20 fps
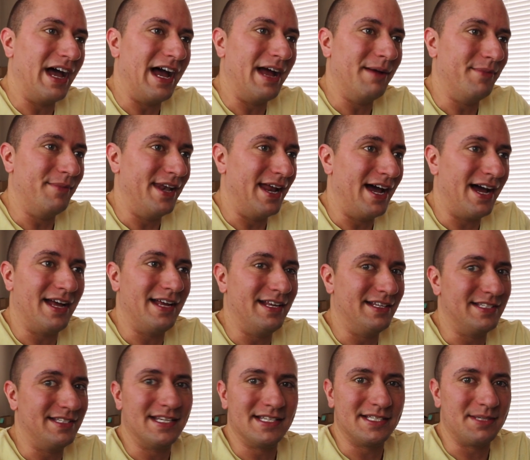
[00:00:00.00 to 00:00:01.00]
I'm not
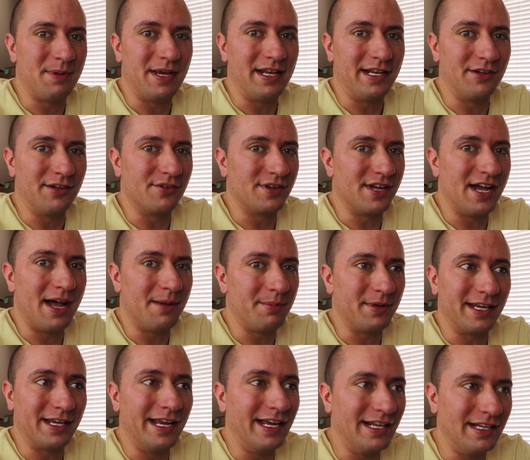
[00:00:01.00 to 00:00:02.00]
anticipating on
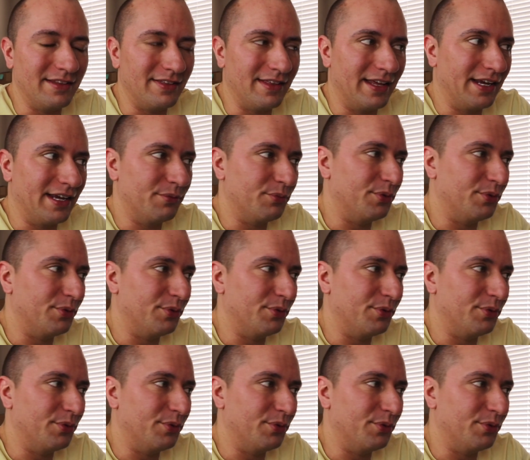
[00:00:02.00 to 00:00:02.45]
copying anything.